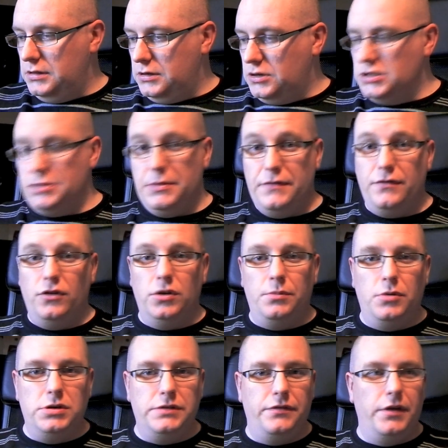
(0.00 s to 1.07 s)
Because I've been following the
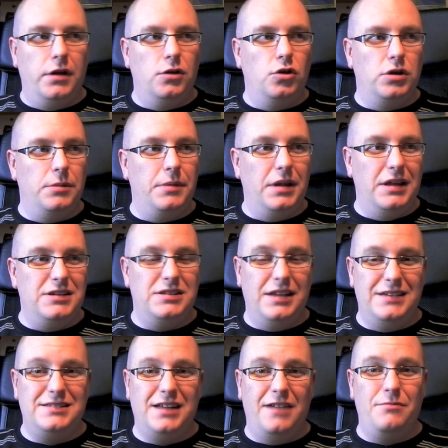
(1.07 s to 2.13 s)
project for that long, it'd be like
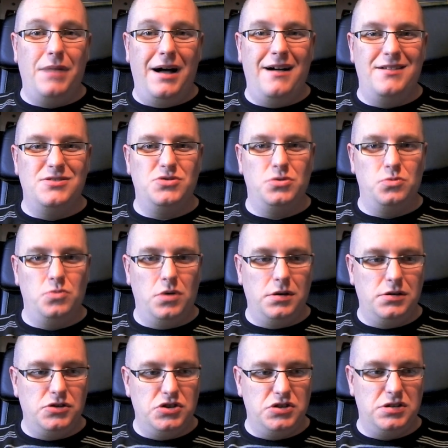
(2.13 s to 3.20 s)
nice to have my hands on one
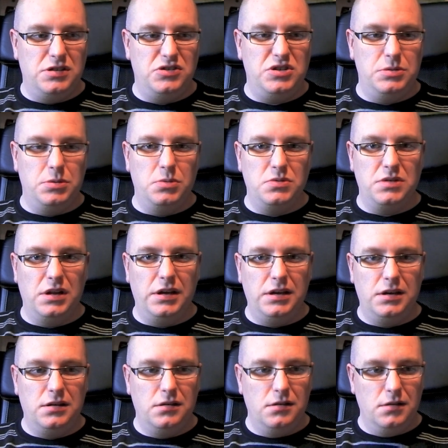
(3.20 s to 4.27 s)
just to see what it was
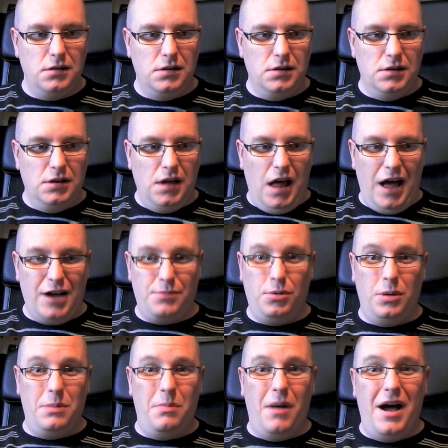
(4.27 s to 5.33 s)
like. I could
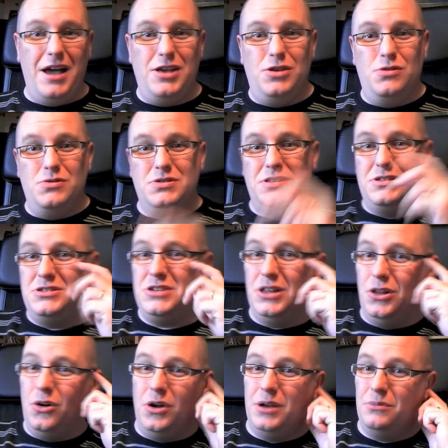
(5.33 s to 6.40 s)
probably buy it, use it, and
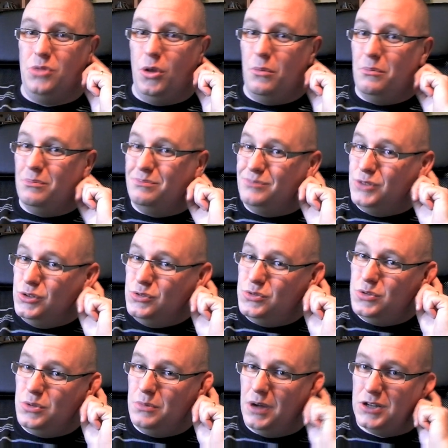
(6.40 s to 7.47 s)
sell it on and not lose
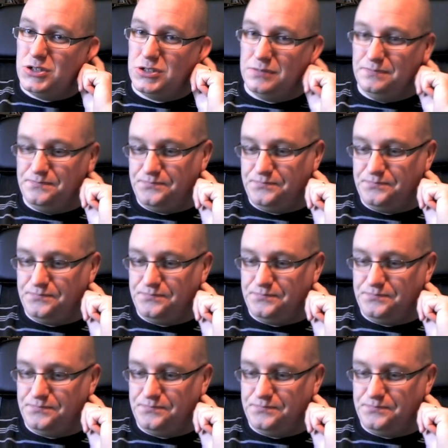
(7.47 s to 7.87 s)
too much.